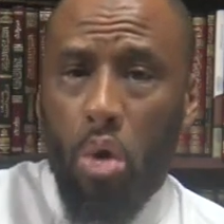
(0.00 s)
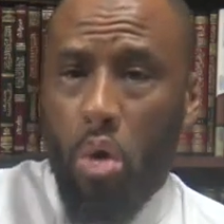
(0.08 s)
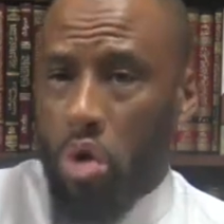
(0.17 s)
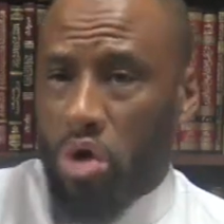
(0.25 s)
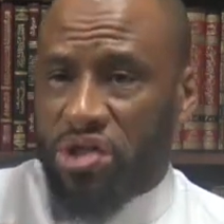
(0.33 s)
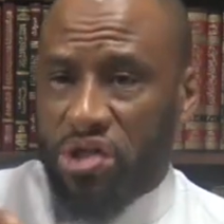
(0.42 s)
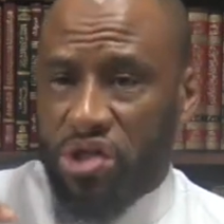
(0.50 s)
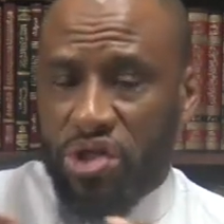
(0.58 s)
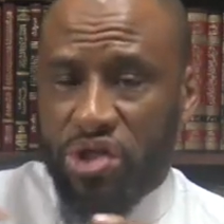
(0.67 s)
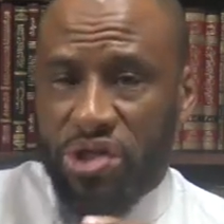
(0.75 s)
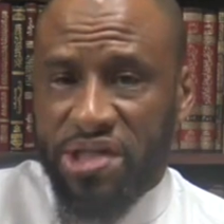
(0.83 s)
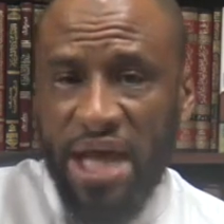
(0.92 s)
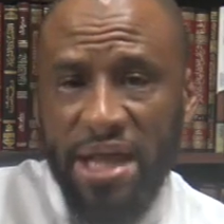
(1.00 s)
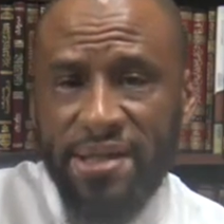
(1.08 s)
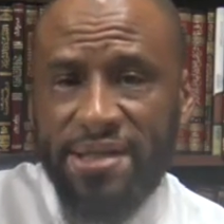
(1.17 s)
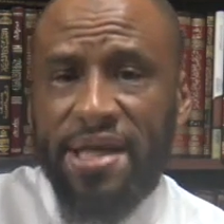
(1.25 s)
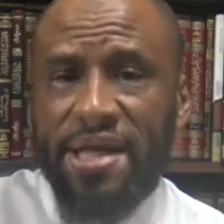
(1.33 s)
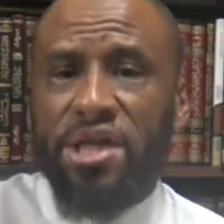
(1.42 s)
or
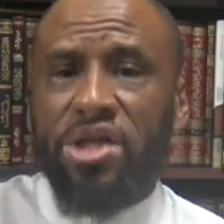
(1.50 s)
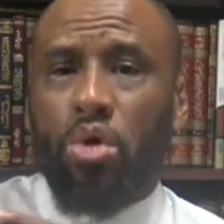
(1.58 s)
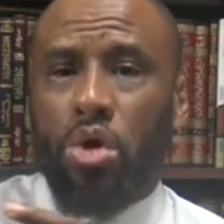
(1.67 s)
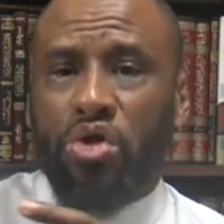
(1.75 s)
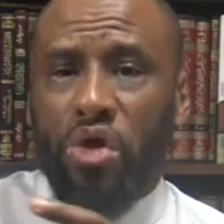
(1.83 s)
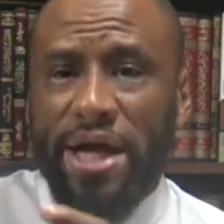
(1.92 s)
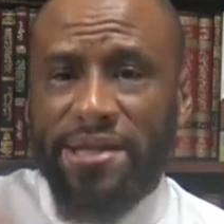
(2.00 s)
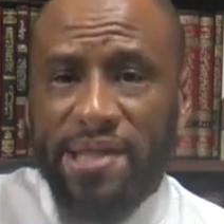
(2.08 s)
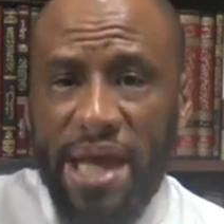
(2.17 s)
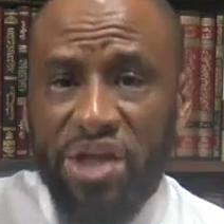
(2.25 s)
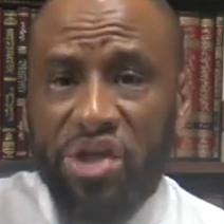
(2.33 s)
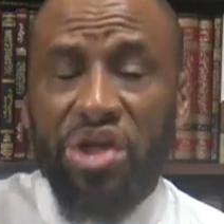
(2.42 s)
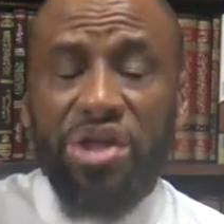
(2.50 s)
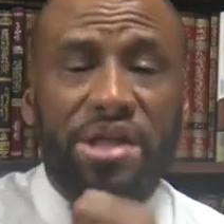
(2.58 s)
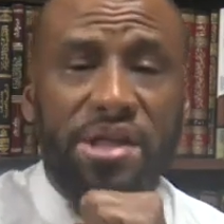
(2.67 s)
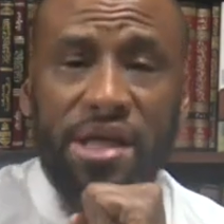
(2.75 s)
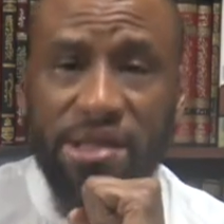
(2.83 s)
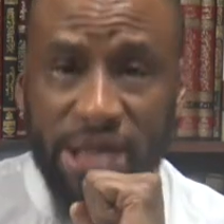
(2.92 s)
sentences or translations
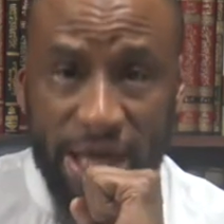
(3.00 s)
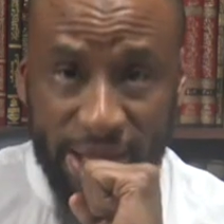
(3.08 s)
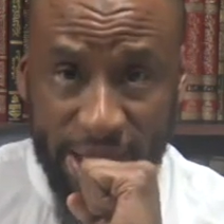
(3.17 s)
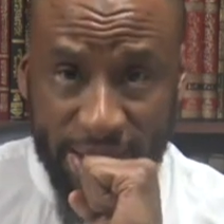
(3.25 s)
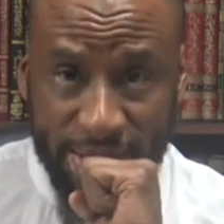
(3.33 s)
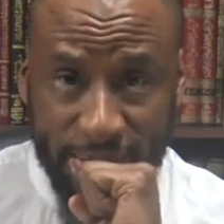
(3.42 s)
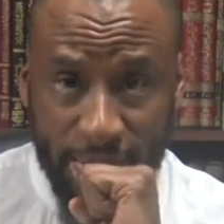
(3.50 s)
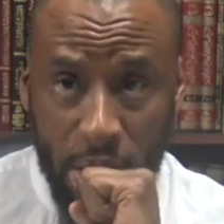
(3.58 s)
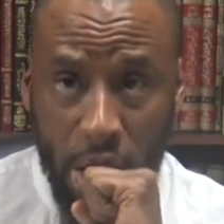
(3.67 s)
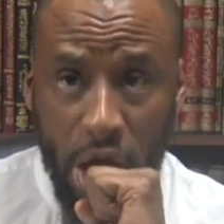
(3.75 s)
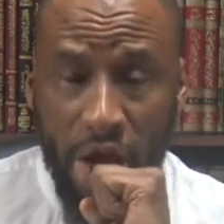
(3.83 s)
and things like this.